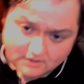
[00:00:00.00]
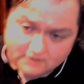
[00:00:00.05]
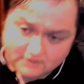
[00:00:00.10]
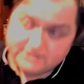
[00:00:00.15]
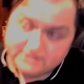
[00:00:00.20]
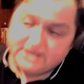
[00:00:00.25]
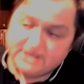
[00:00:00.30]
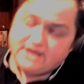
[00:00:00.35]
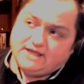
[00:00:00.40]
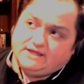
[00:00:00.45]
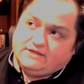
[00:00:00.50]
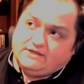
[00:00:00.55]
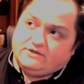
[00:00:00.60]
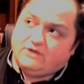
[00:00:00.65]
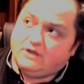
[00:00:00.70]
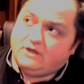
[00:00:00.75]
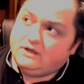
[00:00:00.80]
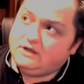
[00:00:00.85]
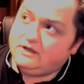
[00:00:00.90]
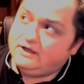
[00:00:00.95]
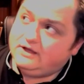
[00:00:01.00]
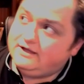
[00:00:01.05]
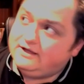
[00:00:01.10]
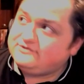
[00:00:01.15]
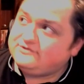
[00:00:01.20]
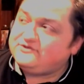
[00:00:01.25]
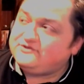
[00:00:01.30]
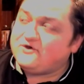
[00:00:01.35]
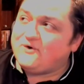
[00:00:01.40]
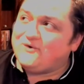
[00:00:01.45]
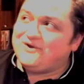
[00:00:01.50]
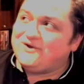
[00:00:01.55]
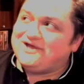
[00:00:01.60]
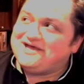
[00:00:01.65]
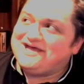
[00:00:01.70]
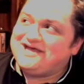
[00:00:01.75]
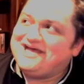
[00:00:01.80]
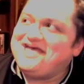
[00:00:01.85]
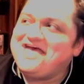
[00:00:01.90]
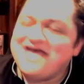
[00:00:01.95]
Yeah. So
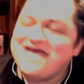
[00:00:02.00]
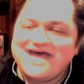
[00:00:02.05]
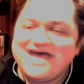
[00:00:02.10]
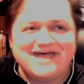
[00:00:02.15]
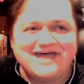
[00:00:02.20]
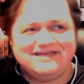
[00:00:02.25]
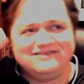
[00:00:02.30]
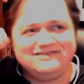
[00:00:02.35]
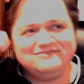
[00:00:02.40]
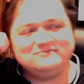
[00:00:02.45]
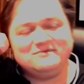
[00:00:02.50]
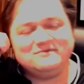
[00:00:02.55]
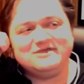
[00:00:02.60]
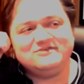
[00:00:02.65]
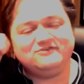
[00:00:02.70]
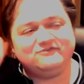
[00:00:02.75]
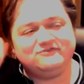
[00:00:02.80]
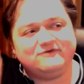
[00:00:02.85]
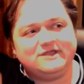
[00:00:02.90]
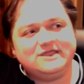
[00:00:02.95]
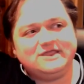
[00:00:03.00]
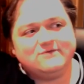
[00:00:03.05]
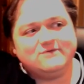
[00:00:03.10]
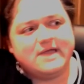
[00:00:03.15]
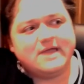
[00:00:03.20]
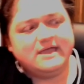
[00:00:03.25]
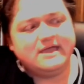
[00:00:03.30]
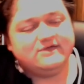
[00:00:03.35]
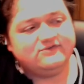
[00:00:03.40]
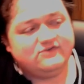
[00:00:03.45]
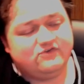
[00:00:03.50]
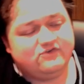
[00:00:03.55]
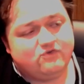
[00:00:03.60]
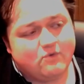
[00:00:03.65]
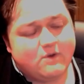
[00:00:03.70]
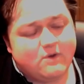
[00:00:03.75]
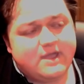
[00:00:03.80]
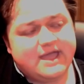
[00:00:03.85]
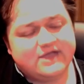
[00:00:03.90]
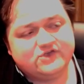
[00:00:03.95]
it's funny, right? Because the
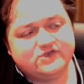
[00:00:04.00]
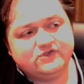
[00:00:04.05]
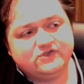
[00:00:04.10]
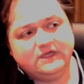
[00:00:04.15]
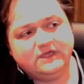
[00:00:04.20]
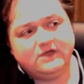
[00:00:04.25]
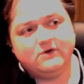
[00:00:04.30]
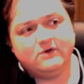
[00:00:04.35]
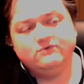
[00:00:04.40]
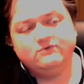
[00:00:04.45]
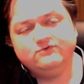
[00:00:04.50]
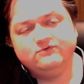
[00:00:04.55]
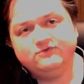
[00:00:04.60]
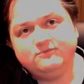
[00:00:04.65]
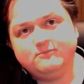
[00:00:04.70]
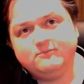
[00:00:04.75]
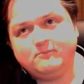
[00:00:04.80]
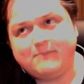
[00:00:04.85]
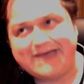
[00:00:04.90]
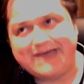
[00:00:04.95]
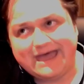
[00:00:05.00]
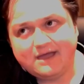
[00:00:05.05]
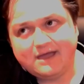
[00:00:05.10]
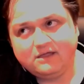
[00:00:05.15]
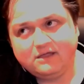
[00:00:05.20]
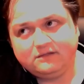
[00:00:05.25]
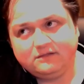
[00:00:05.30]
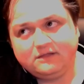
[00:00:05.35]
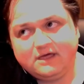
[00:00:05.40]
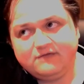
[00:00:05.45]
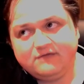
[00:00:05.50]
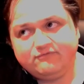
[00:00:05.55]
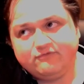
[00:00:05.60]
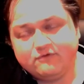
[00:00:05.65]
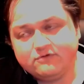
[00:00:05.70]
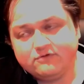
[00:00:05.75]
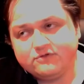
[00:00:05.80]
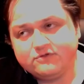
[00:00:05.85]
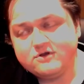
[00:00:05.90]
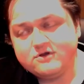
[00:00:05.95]
story actually goes back a lot
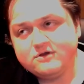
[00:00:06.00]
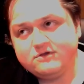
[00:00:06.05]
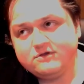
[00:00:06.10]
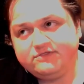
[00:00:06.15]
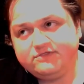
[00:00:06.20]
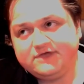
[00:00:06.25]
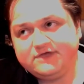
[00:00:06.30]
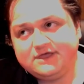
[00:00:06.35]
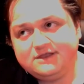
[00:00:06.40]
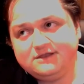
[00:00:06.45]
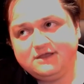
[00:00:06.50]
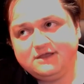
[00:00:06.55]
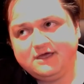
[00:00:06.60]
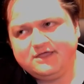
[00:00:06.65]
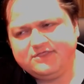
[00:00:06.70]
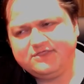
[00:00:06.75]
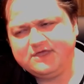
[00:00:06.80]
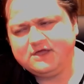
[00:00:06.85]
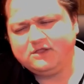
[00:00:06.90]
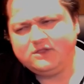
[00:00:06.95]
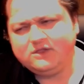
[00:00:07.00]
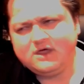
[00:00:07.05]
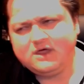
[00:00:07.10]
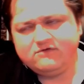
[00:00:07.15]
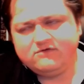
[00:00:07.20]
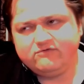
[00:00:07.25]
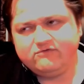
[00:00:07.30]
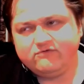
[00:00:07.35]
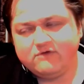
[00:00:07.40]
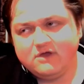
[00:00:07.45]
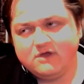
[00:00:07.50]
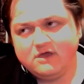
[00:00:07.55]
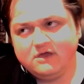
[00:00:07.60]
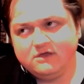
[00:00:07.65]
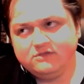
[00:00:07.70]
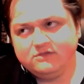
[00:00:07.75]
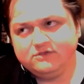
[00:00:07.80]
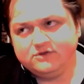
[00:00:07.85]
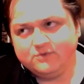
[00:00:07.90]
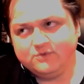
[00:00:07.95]
further than I think a lot of
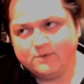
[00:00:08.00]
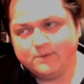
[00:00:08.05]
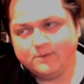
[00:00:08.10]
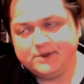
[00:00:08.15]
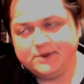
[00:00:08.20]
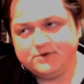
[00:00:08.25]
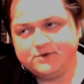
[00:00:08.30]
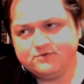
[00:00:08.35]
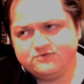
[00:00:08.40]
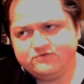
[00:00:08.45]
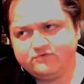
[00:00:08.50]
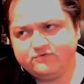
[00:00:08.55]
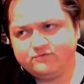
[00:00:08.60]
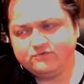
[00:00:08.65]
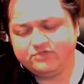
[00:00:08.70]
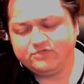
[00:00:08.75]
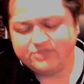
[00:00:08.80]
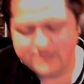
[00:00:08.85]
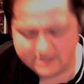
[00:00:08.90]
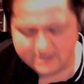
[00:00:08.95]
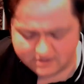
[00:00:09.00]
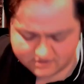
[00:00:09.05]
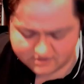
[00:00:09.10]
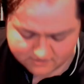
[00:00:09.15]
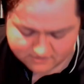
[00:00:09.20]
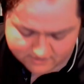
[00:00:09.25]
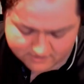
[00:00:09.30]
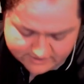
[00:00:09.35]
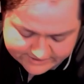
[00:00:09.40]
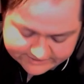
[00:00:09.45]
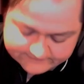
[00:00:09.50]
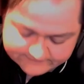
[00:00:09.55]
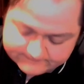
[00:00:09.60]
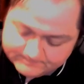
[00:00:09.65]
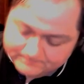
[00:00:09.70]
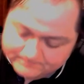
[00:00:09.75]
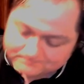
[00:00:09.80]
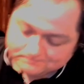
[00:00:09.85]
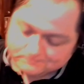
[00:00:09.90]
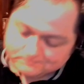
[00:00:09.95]
the newer readers think.
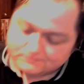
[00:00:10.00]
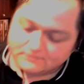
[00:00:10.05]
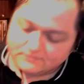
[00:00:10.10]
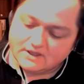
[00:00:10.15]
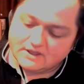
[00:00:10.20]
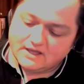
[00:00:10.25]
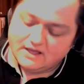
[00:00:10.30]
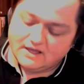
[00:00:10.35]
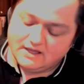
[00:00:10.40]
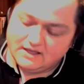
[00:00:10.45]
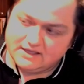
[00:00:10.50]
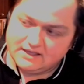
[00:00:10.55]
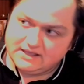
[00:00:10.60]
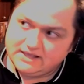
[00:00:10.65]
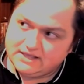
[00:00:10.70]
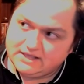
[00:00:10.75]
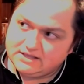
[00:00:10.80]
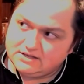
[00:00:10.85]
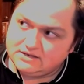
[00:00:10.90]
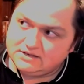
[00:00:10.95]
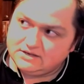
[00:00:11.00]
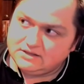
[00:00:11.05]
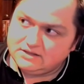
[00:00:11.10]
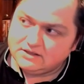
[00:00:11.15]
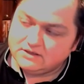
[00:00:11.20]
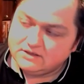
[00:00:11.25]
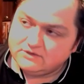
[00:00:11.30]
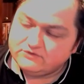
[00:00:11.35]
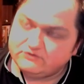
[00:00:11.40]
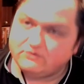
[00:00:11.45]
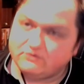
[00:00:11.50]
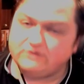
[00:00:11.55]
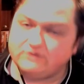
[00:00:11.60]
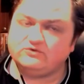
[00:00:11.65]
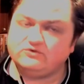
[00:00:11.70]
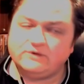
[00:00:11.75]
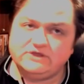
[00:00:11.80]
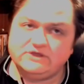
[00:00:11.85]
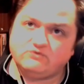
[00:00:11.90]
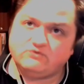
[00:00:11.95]
In
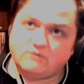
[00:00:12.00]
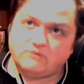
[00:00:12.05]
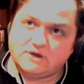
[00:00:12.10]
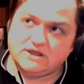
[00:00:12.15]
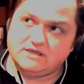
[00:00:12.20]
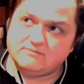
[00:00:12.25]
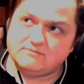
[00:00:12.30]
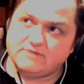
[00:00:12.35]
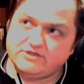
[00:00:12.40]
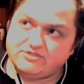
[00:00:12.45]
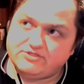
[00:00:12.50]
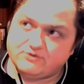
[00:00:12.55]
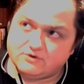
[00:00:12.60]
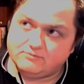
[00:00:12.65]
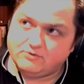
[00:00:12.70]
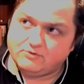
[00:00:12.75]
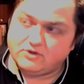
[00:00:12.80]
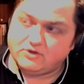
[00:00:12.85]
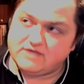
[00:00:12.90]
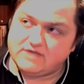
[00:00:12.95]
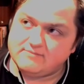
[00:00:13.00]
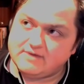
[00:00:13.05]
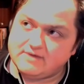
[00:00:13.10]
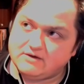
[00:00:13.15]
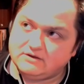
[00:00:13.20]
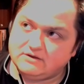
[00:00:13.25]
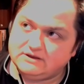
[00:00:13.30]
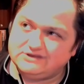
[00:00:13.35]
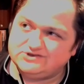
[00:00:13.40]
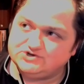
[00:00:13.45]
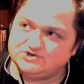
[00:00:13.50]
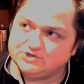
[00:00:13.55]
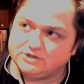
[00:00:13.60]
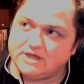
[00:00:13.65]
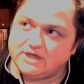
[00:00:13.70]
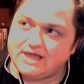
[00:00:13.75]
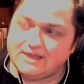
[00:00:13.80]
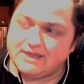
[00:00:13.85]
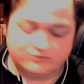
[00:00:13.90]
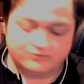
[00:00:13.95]
2020, my third book came out in
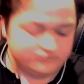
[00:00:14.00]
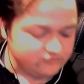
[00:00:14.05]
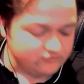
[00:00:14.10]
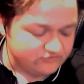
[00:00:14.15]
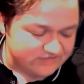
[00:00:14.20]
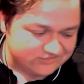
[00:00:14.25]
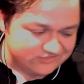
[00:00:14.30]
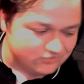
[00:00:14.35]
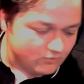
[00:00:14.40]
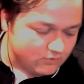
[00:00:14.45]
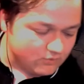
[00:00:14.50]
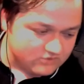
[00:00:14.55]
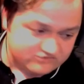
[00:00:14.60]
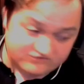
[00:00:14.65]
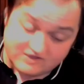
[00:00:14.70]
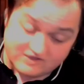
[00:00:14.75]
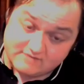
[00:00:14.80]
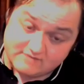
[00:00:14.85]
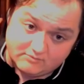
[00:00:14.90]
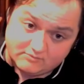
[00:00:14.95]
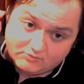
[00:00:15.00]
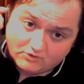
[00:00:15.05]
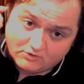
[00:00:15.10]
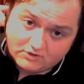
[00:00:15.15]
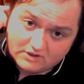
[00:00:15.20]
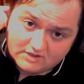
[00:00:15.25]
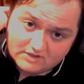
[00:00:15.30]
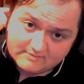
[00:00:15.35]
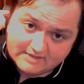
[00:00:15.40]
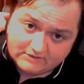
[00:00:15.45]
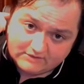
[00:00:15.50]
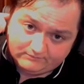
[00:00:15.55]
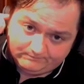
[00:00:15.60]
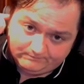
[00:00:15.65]
July, which was like the worst time a book could come